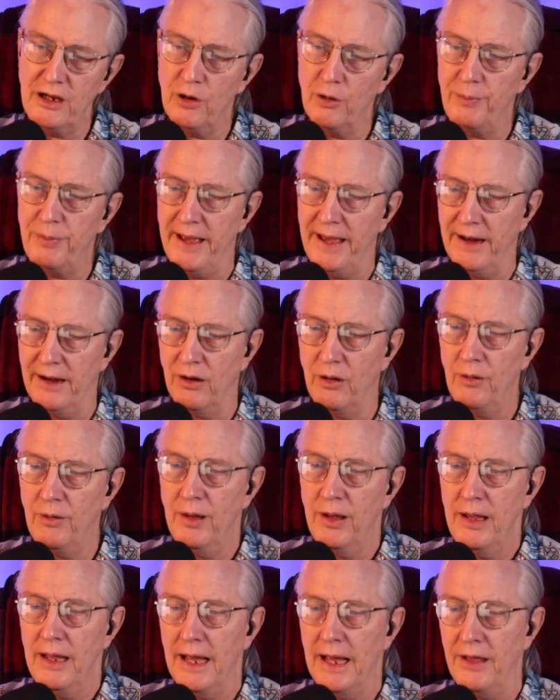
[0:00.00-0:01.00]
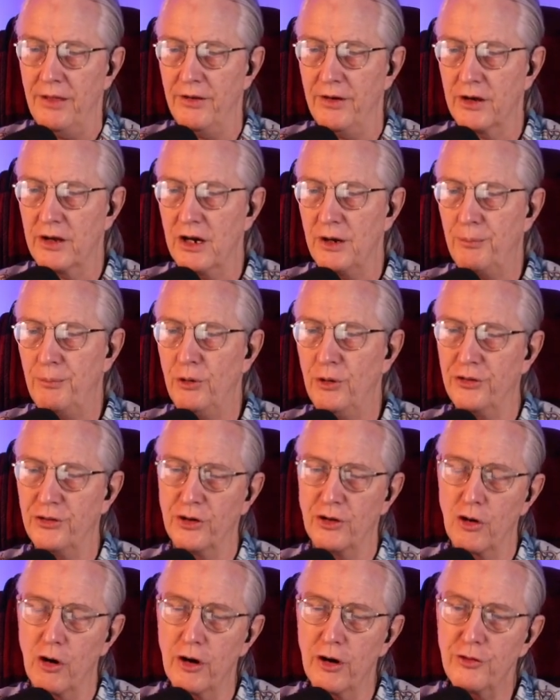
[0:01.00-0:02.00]
panel, and they're going to put the
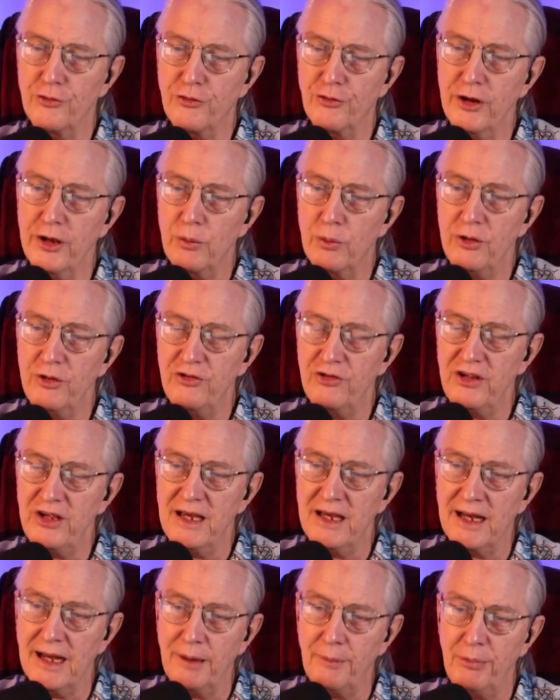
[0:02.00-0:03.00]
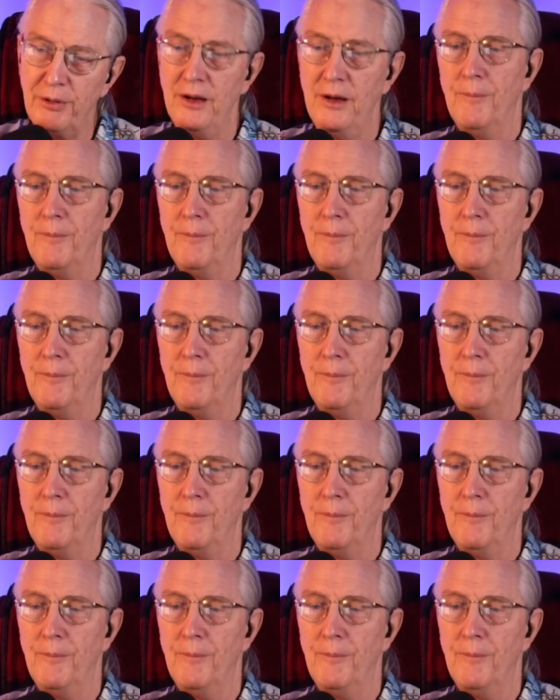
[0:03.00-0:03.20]
guard frequency up.